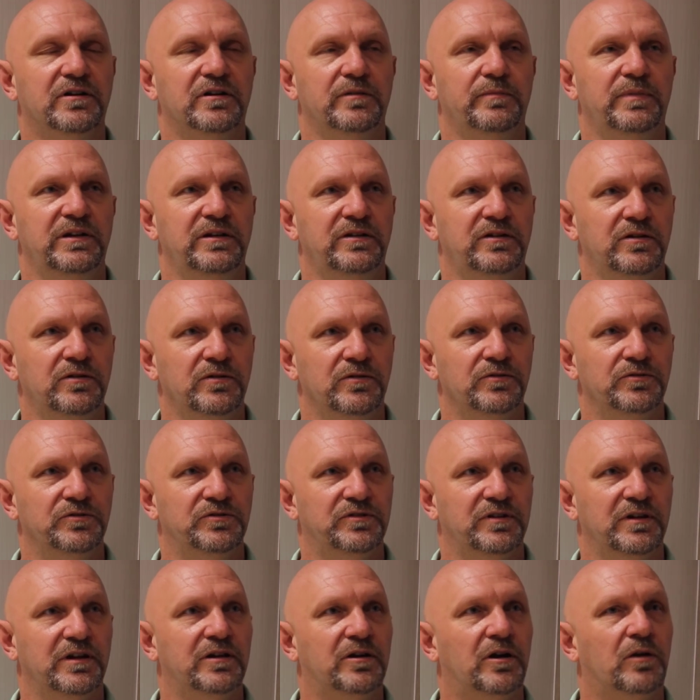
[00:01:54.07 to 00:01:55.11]
going to be
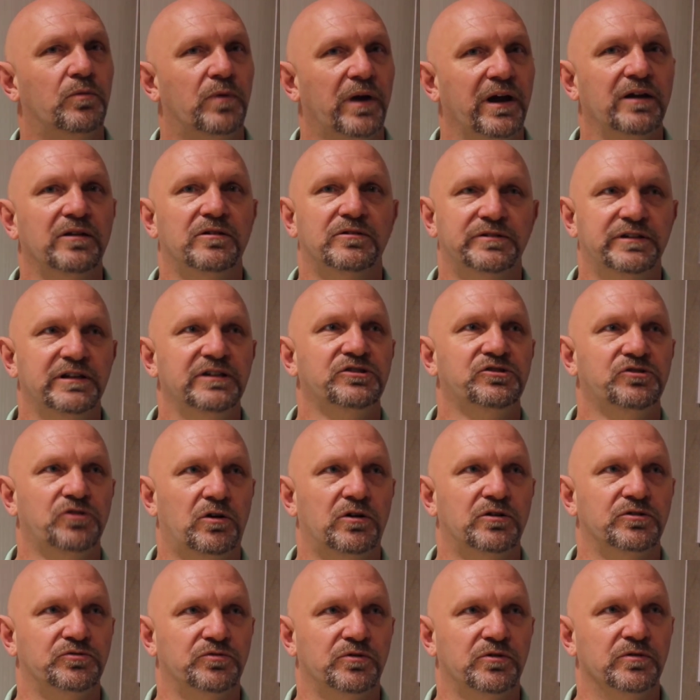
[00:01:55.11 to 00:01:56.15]
used in our regular
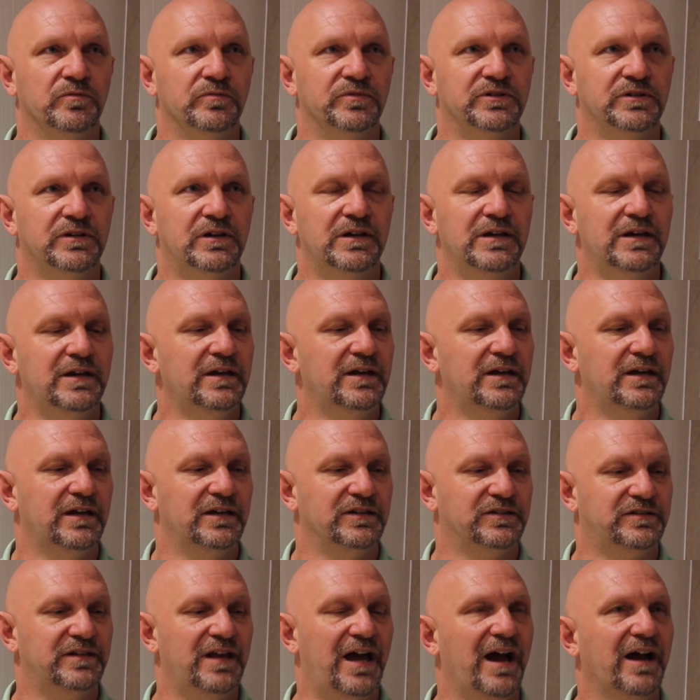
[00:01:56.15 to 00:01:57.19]
discharge rooms.
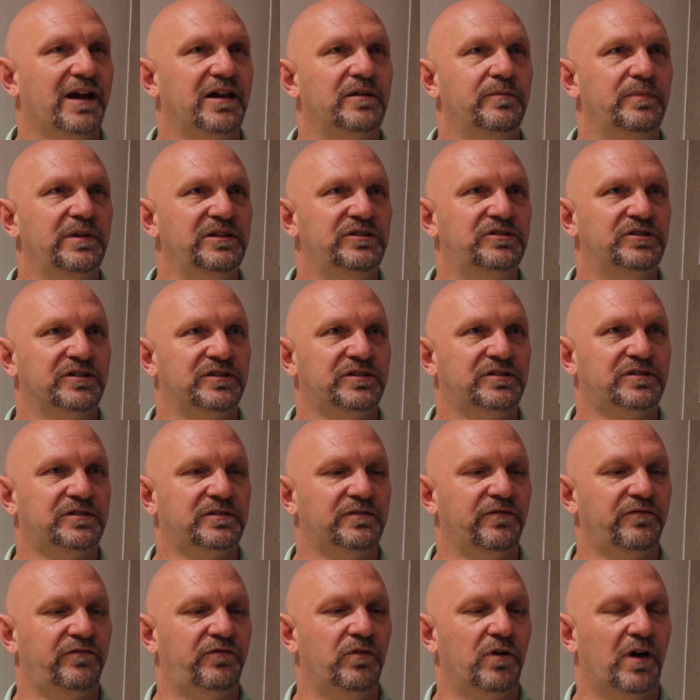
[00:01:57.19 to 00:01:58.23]
It's not going to be
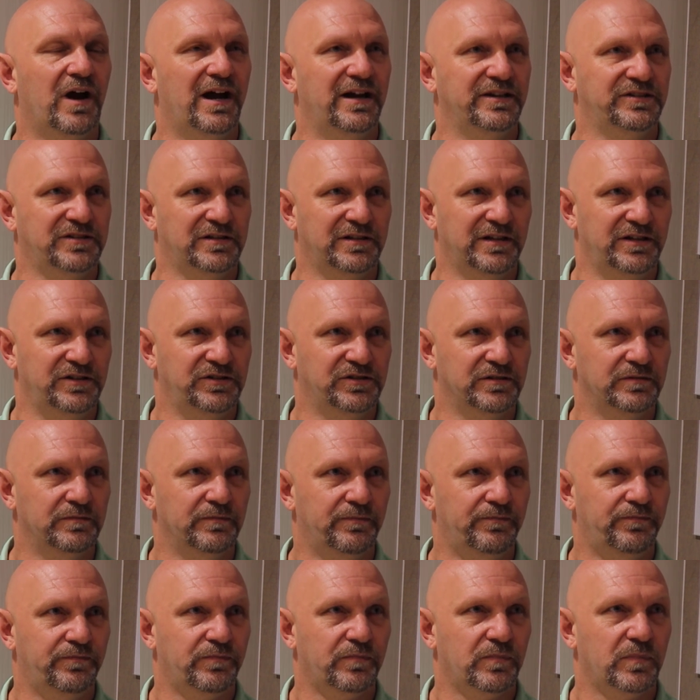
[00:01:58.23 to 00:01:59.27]
just for isolation.
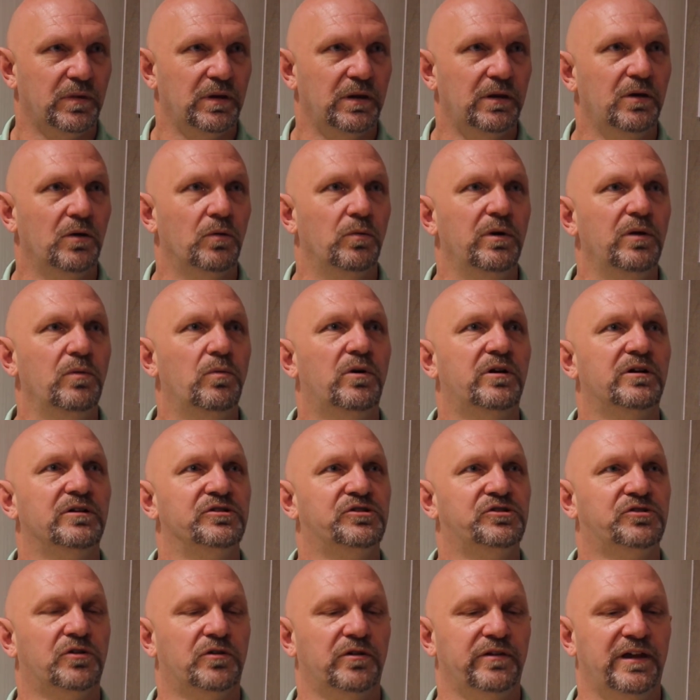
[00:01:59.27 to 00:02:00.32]
We want to
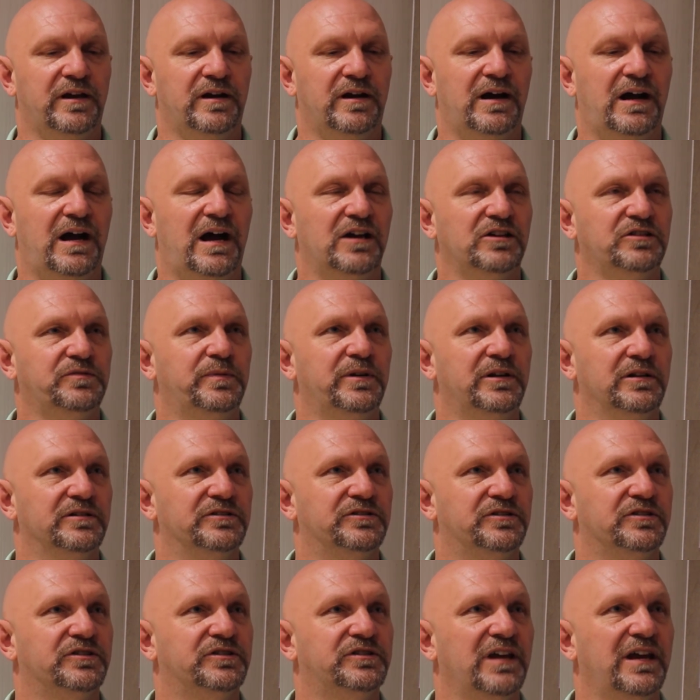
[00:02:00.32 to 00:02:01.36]
ensure that our hospital
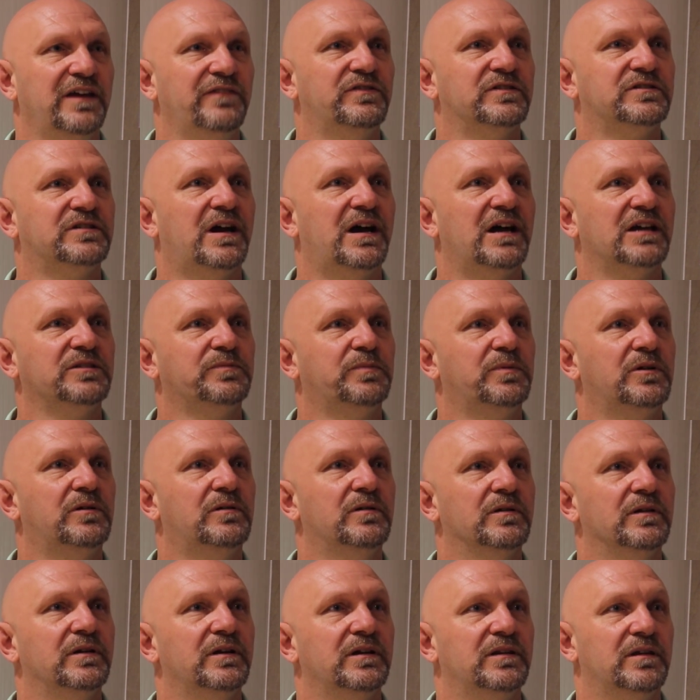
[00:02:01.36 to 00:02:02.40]
is the safest
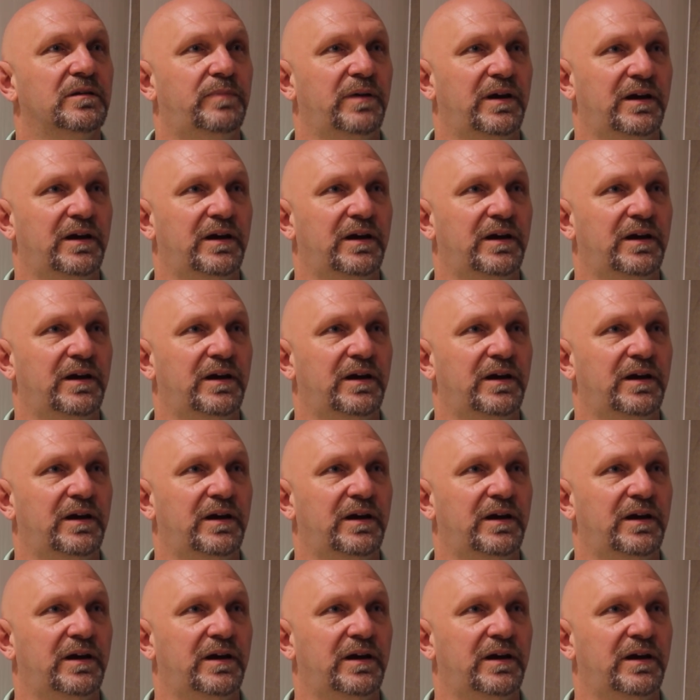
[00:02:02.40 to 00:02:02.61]
hospital in the